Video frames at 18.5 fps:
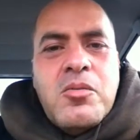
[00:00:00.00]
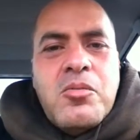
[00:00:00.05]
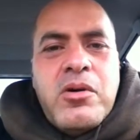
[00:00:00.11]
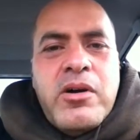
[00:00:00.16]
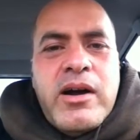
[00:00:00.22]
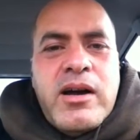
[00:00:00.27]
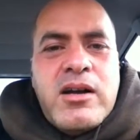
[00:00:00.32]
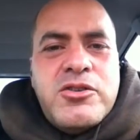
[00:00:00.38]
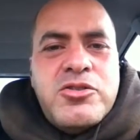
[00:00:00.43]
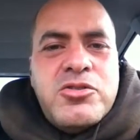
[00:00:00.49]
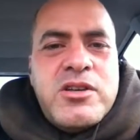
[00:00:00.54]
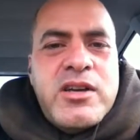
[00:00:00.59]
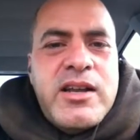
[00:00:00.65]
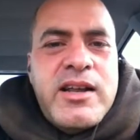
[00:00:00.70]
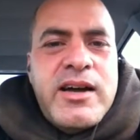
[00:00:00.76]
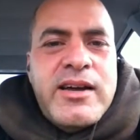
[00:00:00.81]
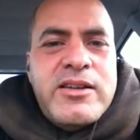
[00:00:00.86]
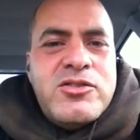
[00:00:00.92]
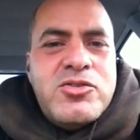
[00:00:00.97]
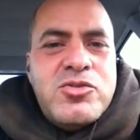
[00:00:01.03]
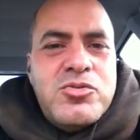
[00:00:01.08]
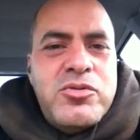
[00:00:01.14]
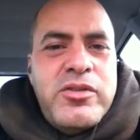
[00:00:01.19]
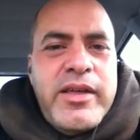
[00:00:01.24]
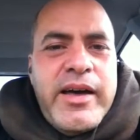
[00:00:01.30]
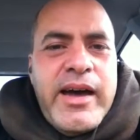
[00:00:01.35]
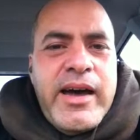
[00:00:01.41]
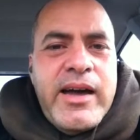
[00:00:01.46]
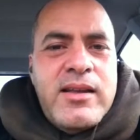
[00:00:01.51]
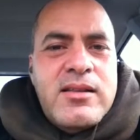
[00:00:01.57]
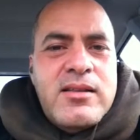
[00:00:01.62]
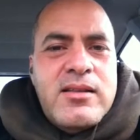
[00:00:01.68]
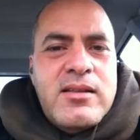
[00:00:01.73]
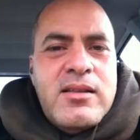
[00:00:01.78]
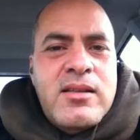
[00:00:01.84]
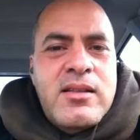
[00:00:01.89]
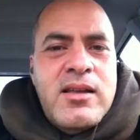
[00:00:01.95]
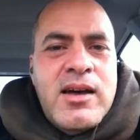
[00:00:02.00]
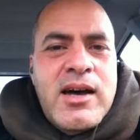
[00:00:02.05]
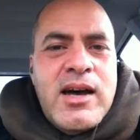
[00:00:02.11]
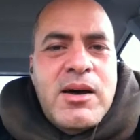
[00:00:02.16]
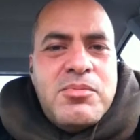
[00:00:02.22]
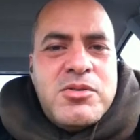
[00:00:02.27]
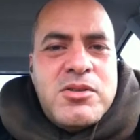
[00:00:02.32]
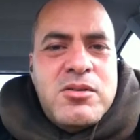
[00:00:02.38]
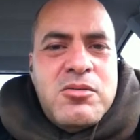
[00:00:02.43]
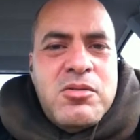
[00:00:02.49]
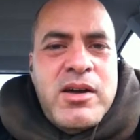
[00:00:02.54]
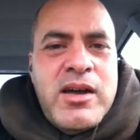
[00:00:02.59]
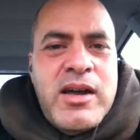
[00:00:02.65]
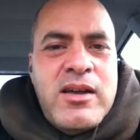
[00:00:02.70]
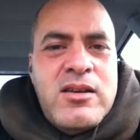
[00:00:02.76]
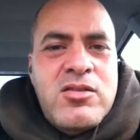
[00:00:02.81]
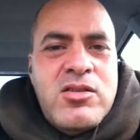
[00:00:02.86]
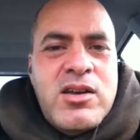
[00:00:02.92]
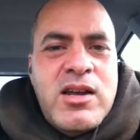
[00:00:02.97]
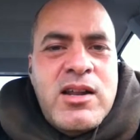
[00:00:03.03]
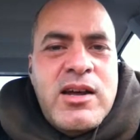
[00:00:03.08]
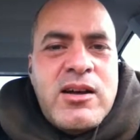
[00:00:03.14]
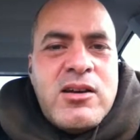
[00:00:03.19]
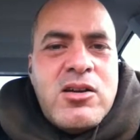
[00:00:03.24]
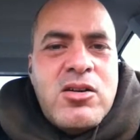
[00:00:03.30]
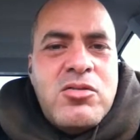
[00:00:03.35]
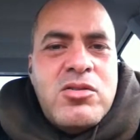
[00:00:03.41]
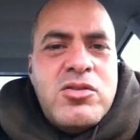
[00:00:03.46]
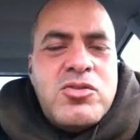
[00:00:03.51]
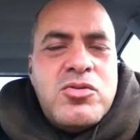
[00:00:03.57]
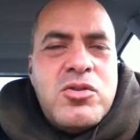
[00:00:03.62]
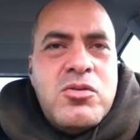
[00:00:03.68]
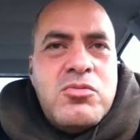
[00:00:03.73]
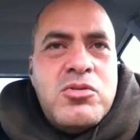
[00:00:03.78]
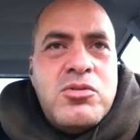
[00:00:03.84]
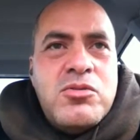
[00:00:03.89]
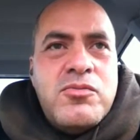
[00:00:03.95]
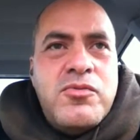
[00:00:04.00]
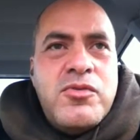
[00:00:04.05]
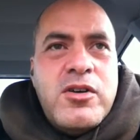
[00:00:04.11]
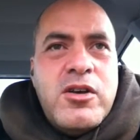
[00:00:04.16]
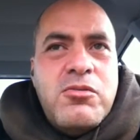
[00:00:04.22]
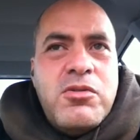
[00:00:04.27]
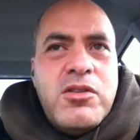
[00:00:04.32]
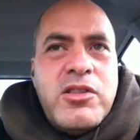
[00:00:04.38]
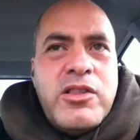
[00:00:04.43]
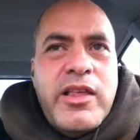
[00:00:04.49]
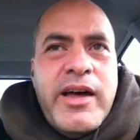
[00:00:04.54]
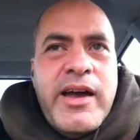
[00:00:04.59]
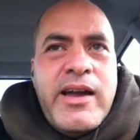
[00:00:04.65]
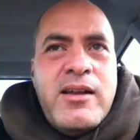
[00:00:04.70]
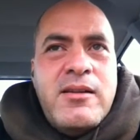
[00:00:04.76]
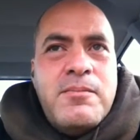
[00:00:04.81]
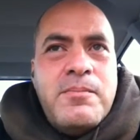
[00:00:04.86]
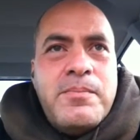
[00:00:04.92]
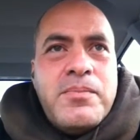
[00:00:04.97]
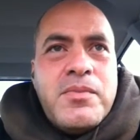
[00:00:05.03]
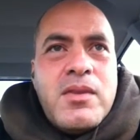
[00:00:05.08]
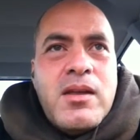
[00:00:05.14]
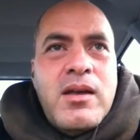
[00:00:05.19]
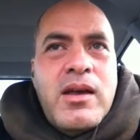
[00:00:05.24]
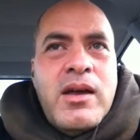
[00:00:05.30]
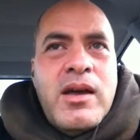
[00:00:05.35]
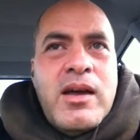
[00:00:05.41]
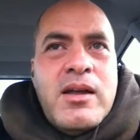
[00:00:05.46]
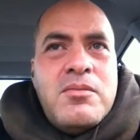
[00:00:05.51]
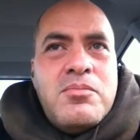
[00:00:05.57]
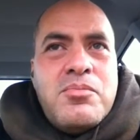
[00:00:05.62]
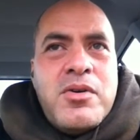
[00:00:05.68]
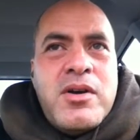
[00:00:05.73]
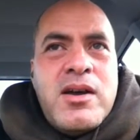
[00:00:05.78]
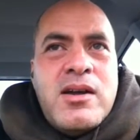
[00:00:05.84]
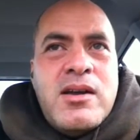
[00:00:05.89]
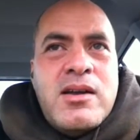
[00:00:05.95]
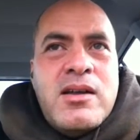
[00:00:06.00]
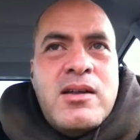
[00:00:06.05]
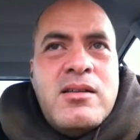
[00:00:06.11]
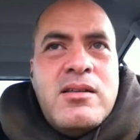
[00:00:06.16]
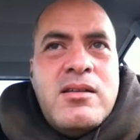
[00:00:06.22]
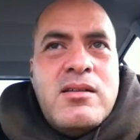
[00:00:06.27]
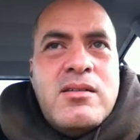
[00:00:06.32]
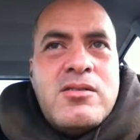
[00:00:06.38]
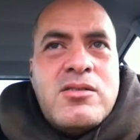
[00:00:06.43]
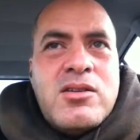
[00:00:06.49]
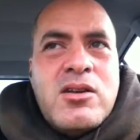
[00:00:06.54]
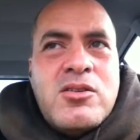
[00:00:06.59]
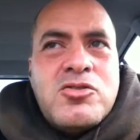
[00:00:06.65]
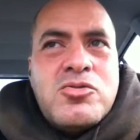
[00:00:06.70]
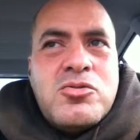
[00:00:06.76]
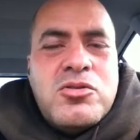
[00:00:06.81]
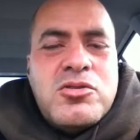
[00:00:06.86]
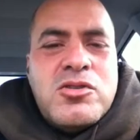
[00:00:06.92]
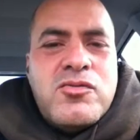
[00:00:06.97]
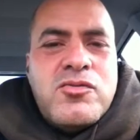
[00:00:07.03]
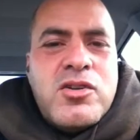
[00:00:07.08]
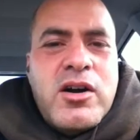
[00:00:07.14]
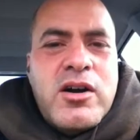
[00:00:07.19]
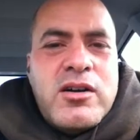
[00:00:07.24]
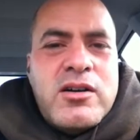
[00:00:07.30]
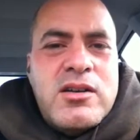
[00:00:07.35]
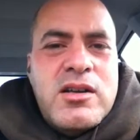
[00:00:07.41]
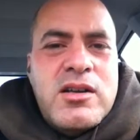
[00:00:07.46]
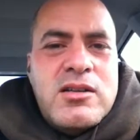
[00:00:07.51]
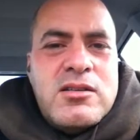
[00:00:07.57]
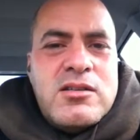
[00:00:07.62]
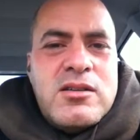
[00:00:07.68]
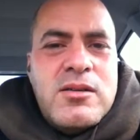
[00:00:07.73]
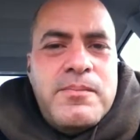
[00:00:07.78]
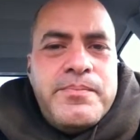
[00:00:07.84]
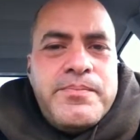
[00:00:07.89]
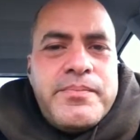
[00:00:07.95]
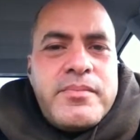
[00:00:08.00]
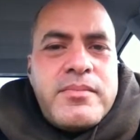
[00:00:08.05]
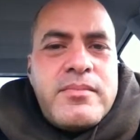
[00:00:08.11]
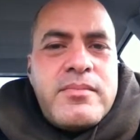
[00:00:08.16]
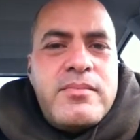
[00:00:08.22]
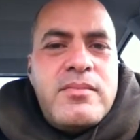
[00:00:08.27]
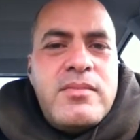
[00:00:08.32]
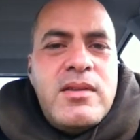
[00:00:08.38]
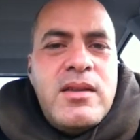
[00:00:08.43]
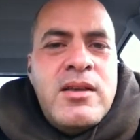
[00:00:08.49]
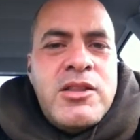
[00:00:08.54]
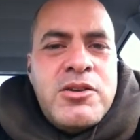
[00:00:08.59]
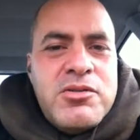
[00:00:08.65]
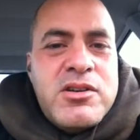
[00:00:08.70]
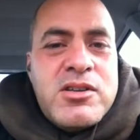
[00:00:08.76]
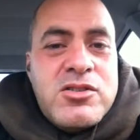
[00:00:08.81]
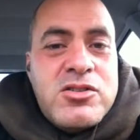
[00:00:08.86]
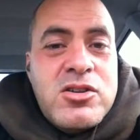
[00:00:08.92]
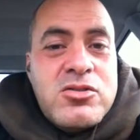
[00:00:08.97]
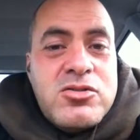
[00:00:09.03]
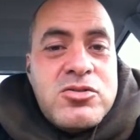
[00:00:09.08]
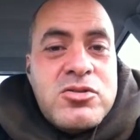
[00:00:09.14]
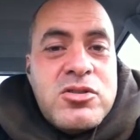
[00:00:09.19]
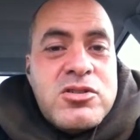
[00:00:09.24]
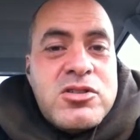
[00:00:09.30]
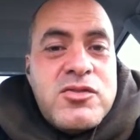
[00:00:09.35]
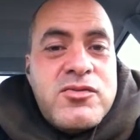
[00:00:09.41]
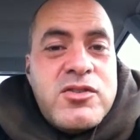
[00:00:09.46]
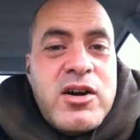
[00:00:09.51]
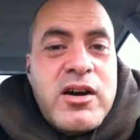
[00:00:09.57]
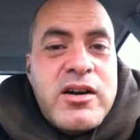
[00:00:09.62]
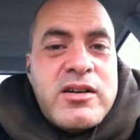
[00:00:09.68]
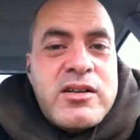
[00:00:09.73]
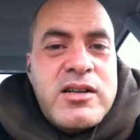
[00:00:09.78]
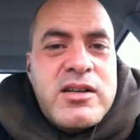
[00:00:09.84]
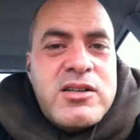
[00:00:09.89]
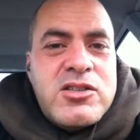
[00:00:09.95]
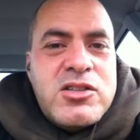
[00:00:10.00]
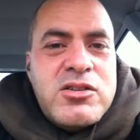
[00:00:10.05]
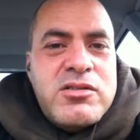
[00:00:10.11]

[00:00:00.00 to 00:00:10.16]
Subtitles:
Whereas you cannot do that in the opposite way. You cannot go into a room filled with light and bring in a source of darkness. There is no source of darkness.